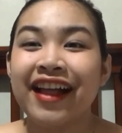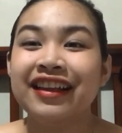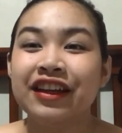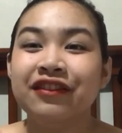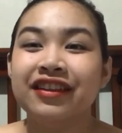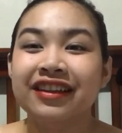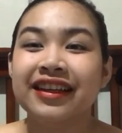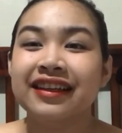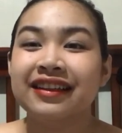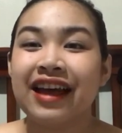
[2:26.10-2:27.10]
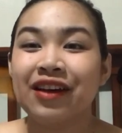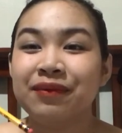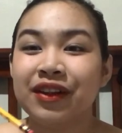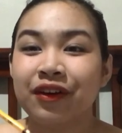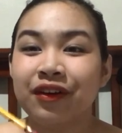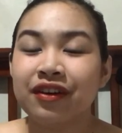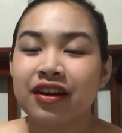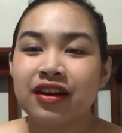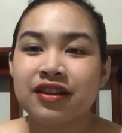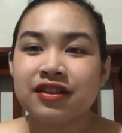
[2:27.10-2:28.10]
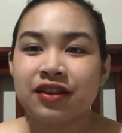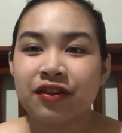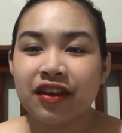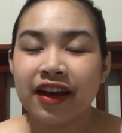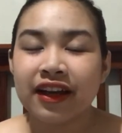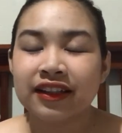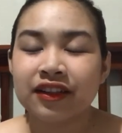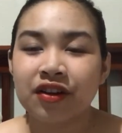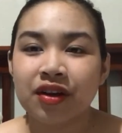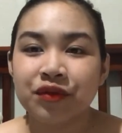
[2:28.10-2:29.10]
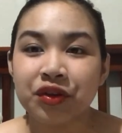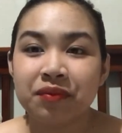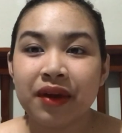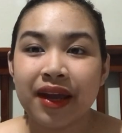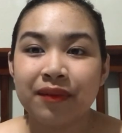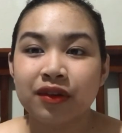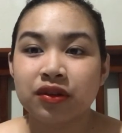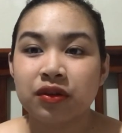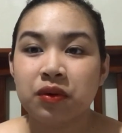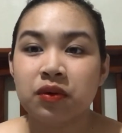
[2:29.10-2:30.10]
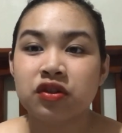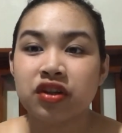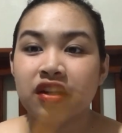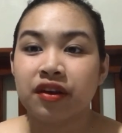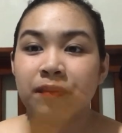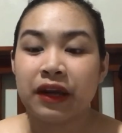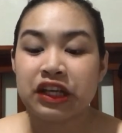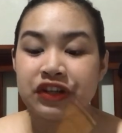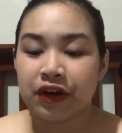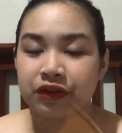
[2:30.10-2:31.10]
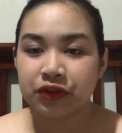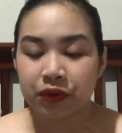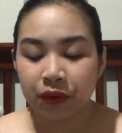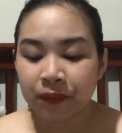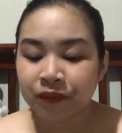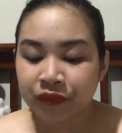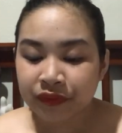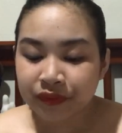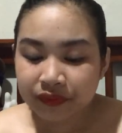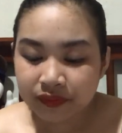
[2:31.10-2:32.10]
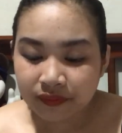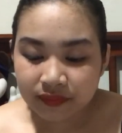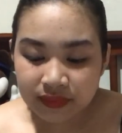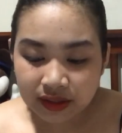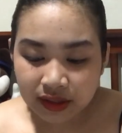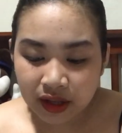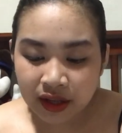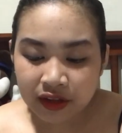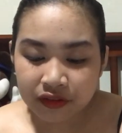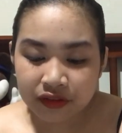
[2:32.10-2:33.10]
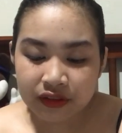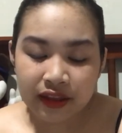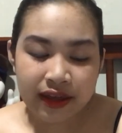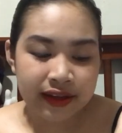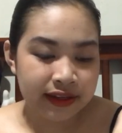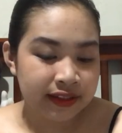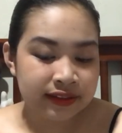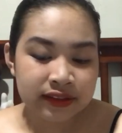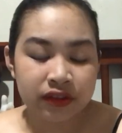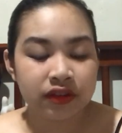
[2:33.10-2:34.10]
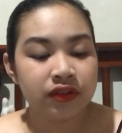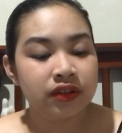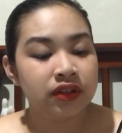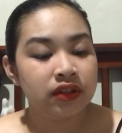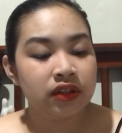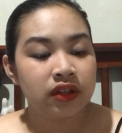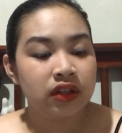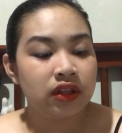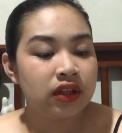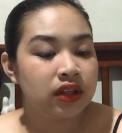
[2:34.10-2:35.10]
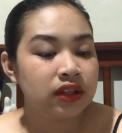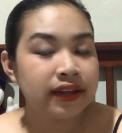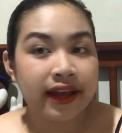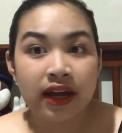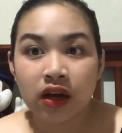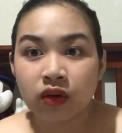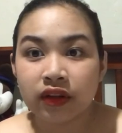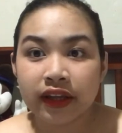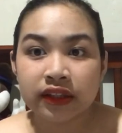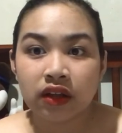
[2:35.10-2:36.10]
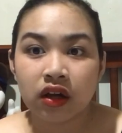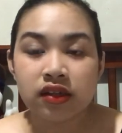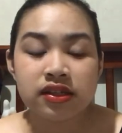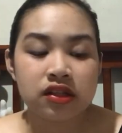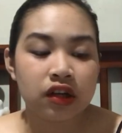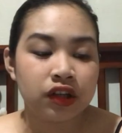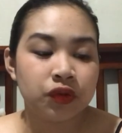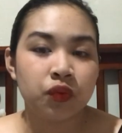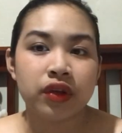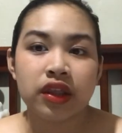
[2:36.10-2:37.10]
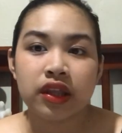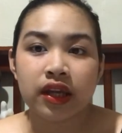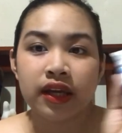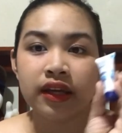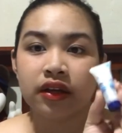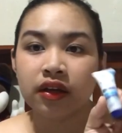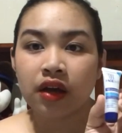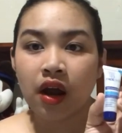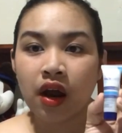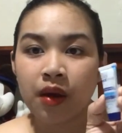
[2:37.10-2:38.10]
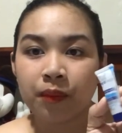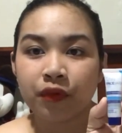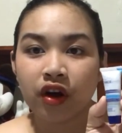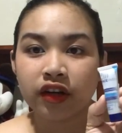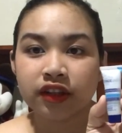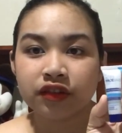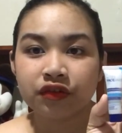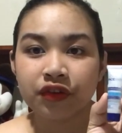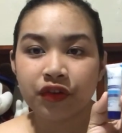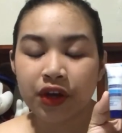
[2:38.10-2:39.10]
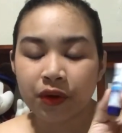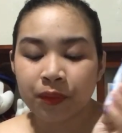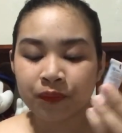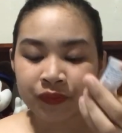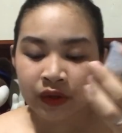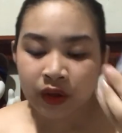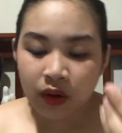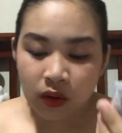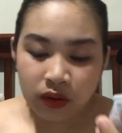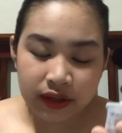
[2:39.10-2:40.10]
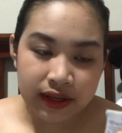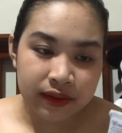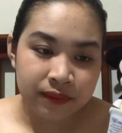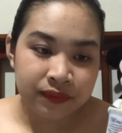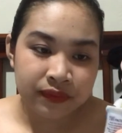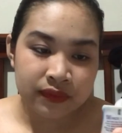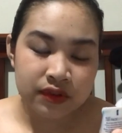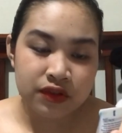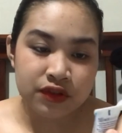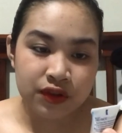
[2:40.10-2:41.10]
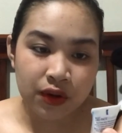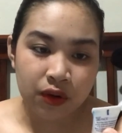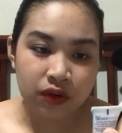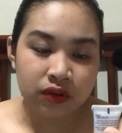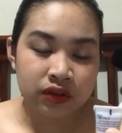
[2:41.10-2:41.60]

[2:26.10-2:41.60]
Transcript: give the link down below so that you'd be able to check their page out too. And then now let us start with the product review. Okay, so